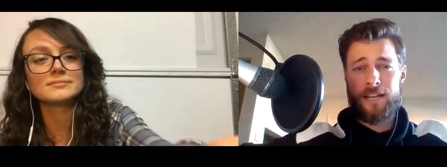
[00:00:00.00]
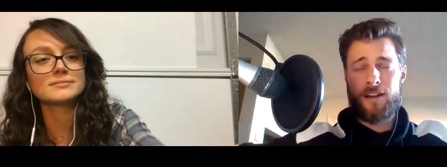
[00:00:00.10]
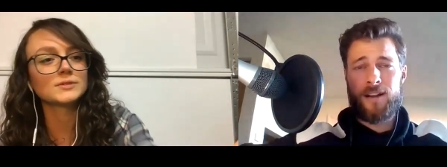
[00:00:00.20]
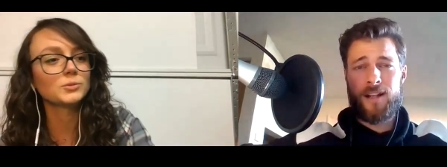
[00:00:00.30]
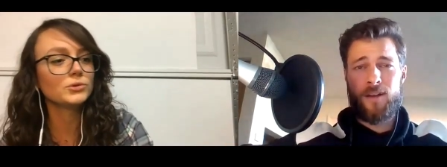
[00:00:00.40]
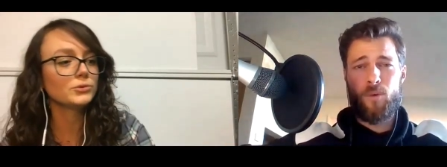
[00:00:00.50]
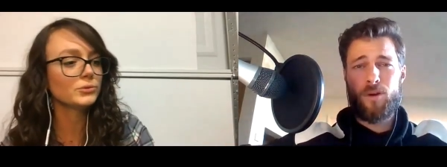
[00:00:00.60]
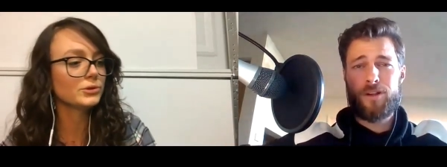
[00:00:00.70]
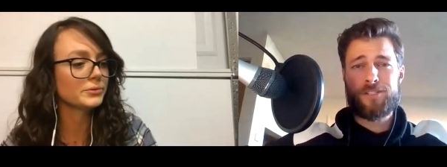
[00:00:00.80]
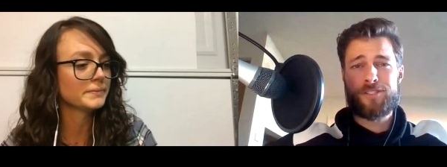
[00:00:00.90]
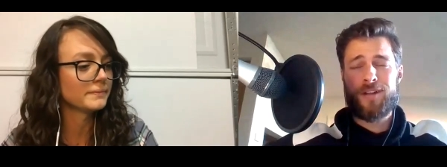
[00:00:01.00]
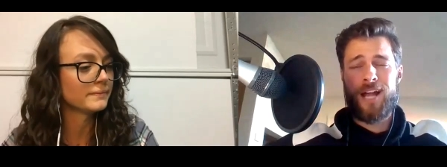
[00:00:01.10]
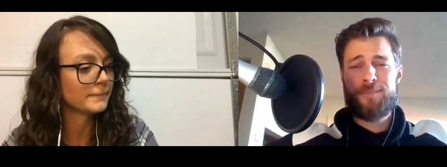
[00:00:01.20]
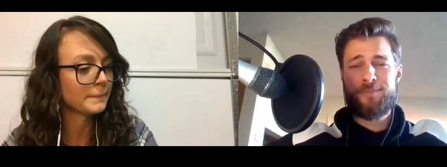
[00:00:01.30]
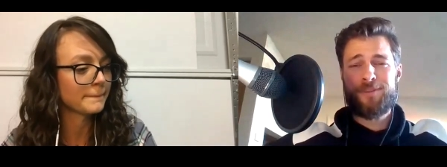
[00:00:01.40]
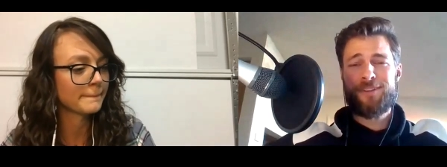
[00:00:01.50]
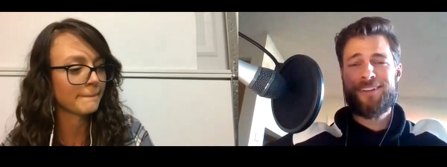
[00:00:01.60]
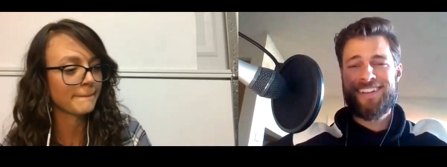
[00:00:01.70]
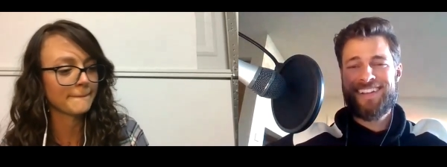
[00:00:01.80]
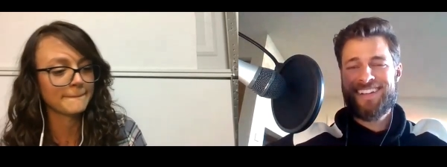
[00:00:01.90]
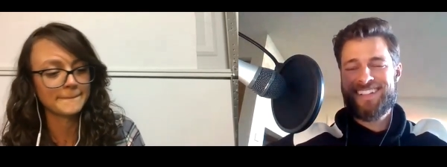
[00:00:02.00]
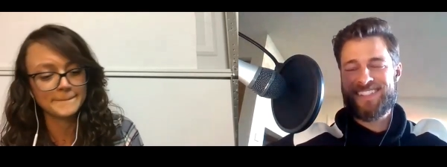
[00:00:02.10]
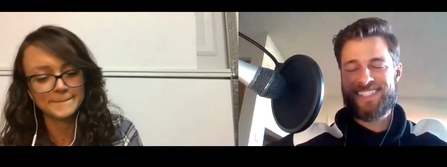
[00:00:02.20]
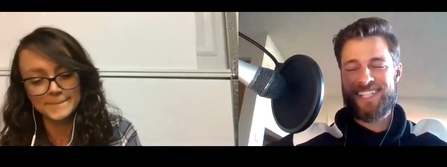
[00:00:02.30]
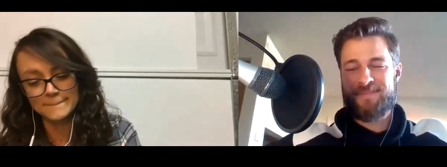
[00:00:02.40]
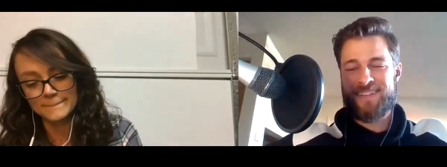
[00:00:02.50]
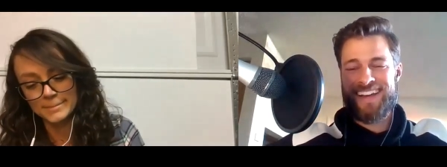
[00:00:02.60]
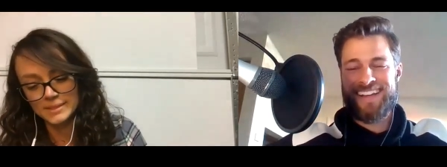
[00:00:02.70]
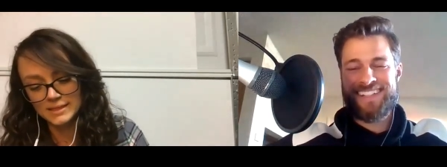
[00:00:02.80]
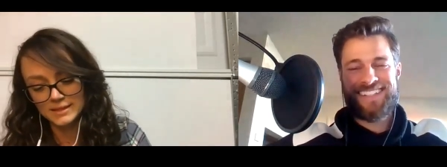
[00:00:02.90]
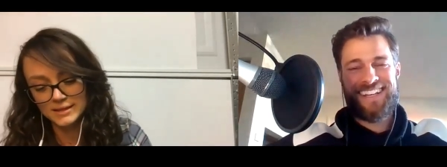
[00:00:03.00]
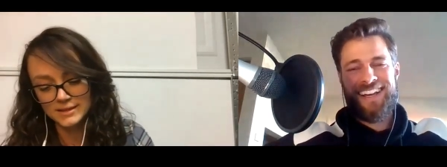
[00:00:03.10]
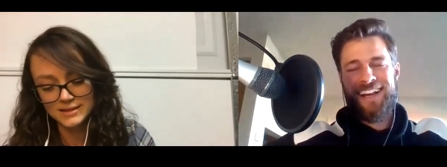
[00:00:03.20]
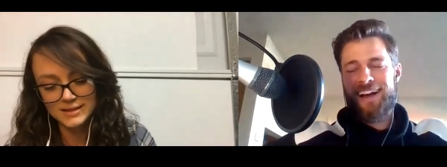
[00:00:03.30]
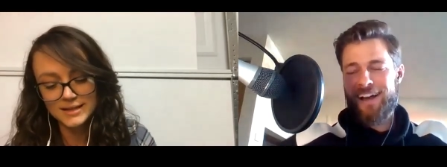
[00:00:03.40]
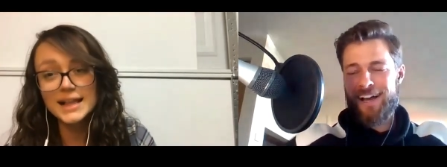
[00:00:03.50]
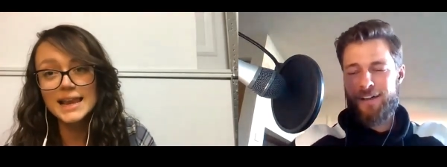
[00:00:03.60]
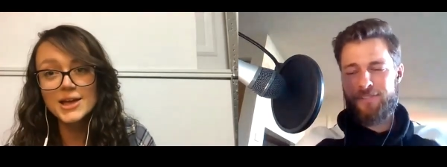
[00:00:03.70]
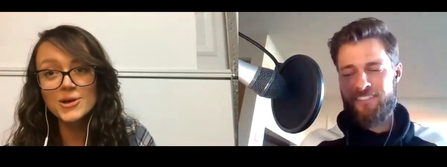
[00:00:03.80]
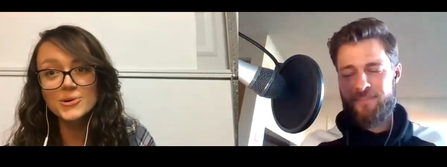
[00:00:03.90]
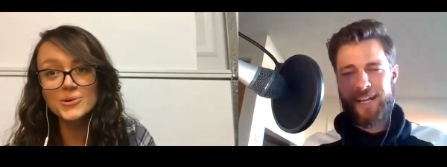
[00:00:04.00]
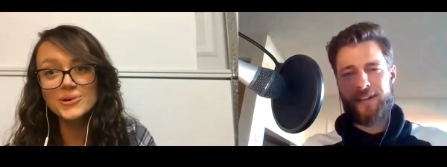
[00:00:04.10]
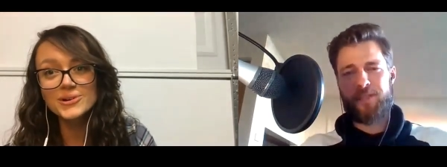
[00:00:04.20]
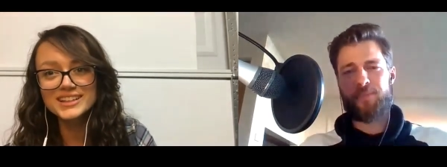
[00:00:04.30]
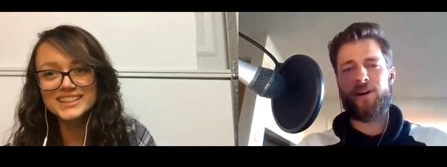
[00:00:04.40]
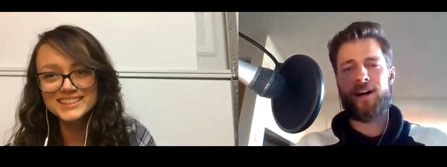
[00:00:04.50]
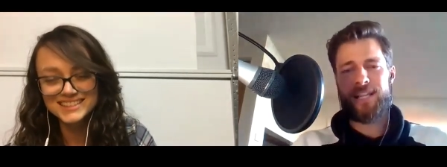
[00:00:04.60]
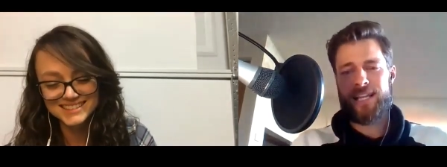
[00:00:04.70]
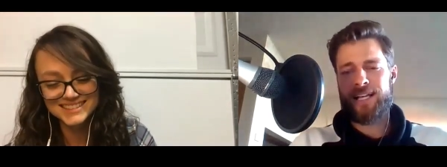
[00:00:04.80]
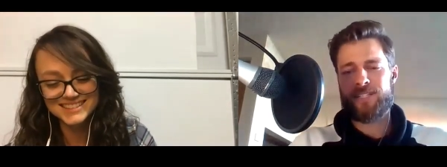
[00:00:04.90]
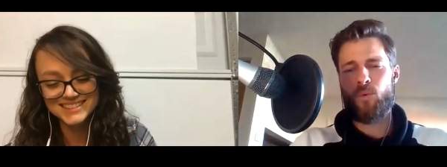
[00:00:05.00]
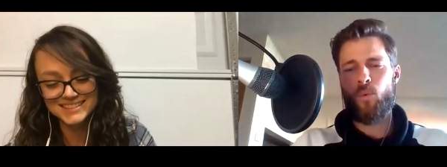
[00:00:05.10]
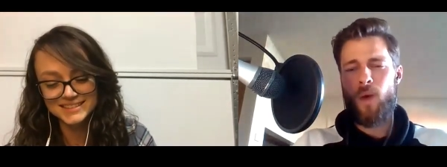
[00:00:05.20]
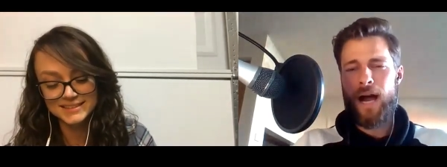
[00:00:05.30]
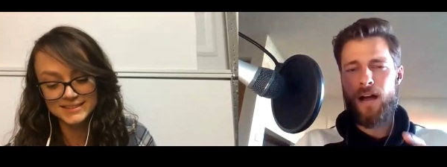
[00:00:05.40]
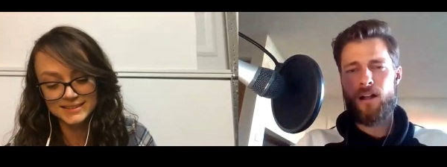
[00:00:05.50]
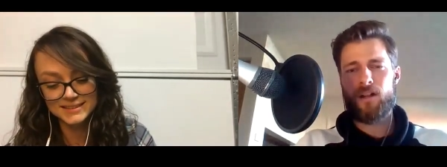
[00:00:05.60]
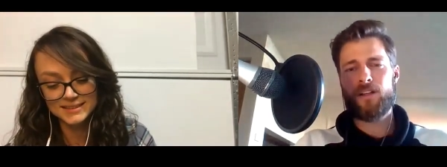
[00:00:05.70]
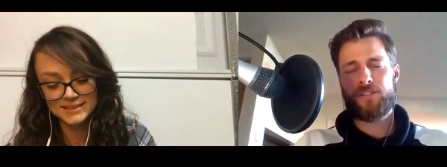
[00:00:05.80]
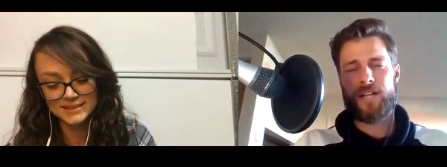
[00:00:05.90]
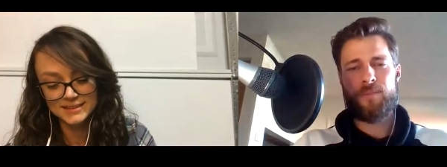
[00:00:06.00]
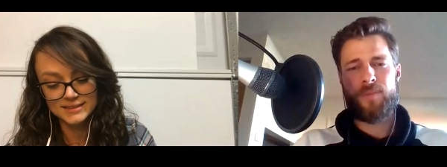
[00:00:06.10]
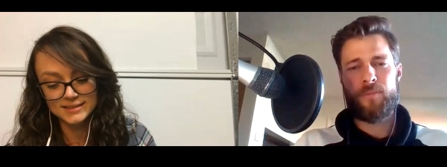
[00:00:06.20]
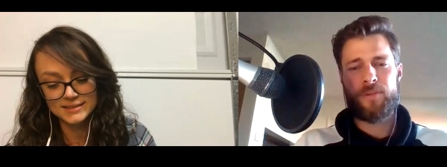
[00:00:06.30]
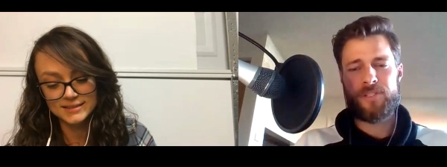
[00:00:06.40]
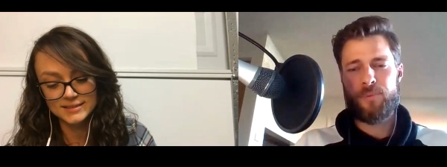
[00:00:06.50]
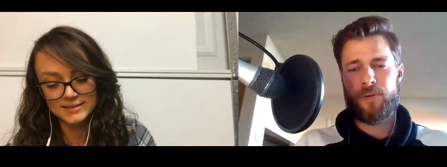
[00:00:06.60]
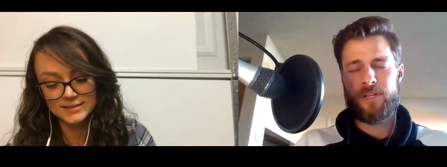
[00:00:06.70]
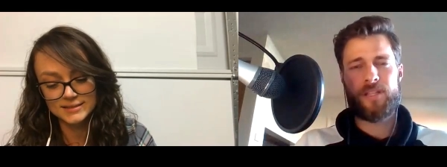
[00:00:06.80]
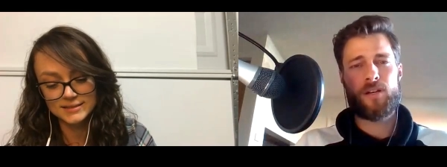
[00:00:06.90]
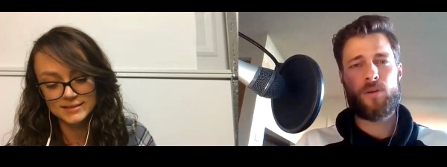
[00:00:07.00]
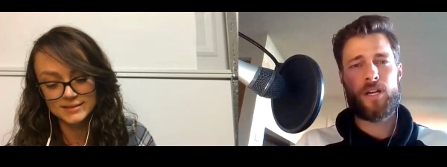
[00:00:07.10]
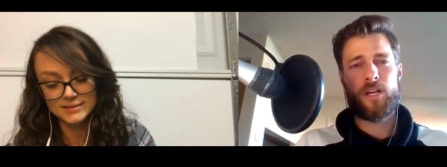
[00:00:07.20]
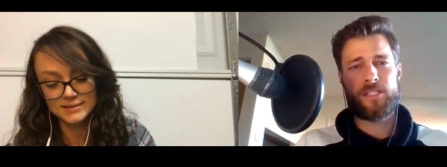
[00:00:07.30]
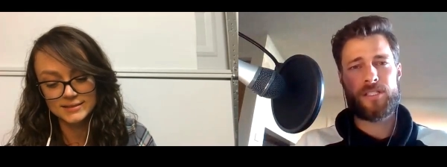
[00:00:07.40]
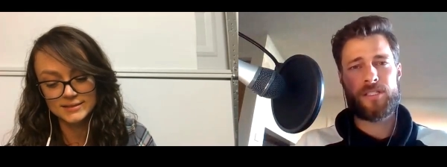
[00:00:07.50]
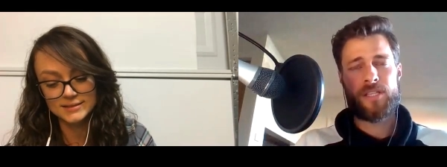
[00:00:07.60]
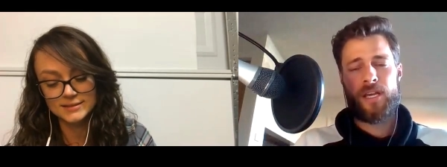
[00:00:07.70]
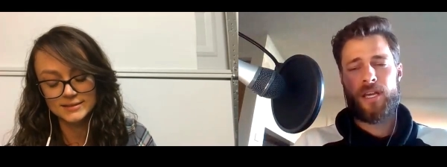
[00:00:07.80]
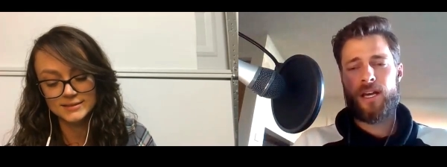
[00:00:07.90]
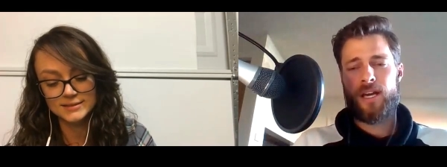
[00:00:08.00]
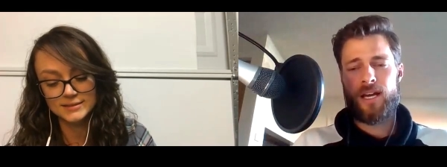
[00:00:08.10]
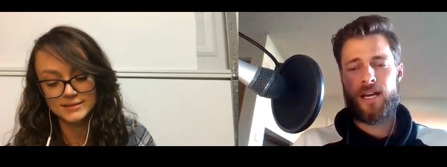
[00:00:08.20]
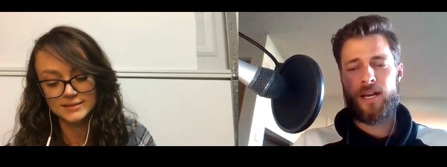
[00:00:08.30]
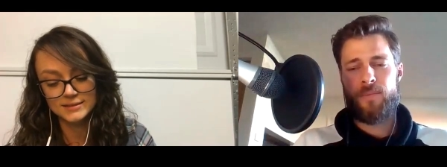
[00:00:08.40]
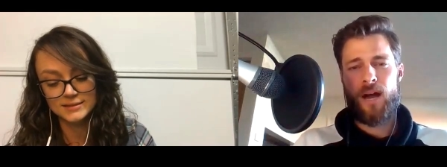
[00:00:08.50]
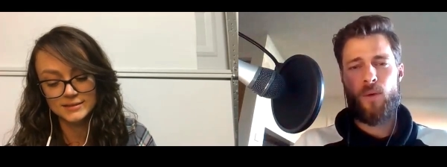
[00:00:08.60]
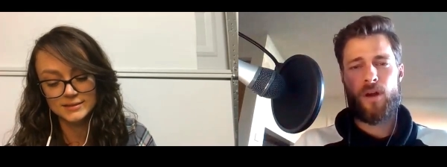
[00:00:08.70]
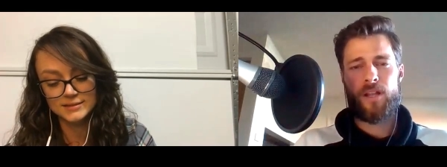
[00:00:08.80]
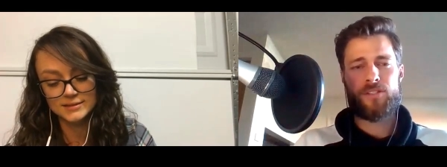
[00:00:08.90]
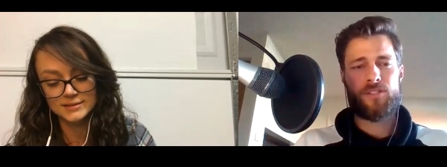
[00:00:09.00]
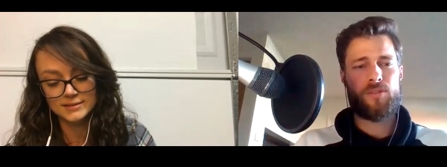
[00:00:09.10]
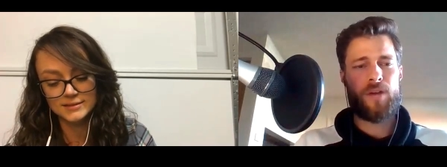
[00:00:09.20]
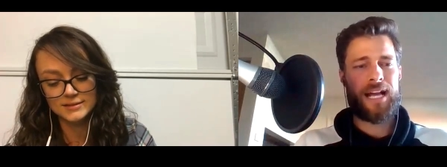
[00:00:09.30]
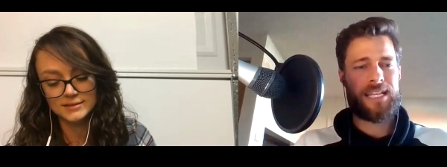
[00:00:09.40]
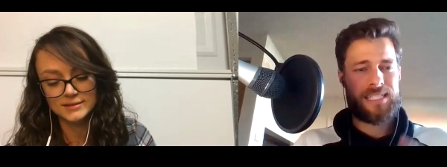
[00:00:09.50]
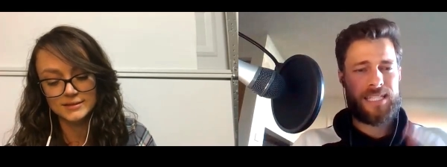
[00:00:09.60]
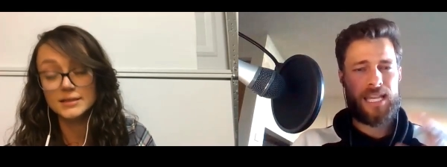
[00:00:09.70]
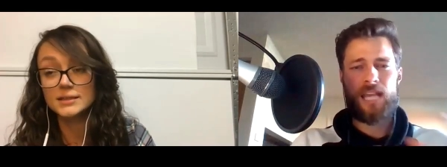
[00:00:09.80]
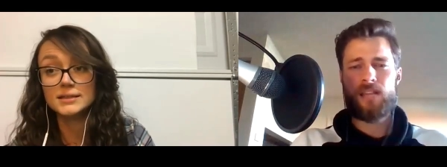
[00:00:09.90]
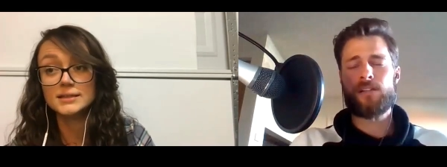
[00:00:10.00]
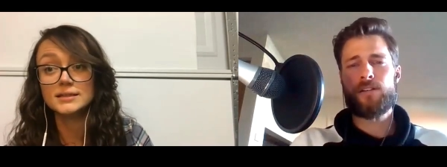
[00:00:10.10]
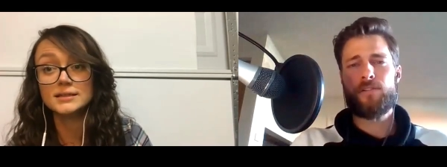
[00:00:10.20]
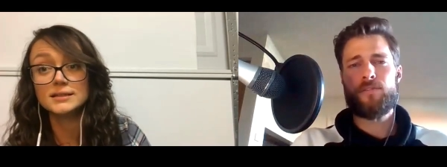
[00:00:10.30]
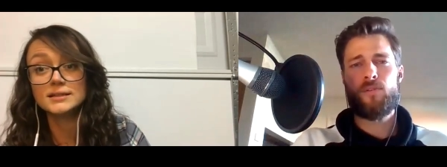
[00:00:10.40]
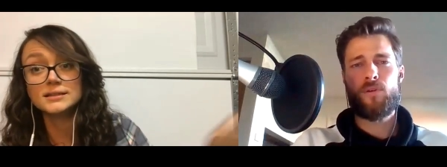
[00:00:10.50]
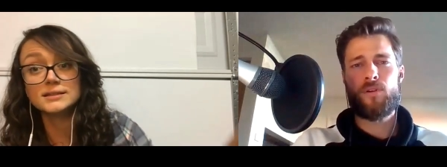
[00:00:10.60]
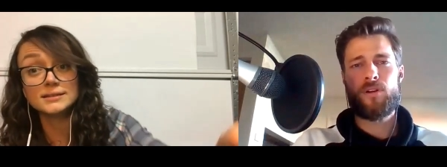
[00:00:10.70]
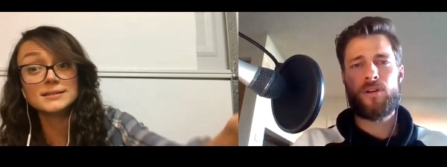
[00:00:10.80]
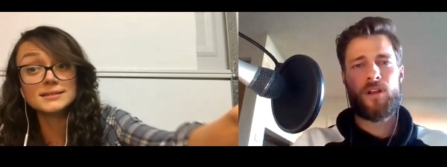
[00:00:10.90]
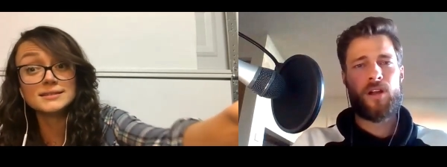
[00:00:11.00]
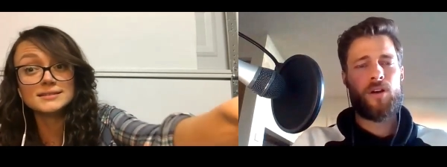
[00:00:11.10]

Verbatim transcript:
Speaker 1: our uh, Warriors Tribe community. What's up, guys? Uh, for everybody on the podcast, while our tribe members are putting in their questions, um, I wanted to ask Taylor for